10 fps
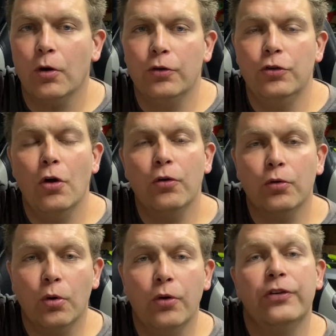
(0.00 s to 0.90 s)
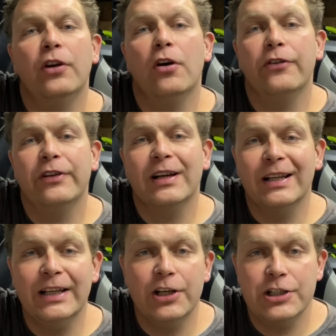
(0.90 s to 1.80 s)
Non-gloss enhancing
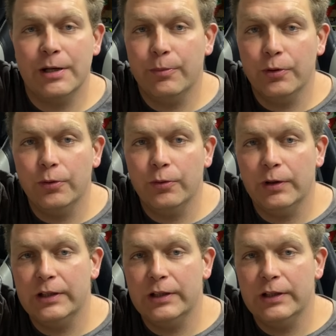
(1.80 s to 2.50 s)
cleaning shampoo.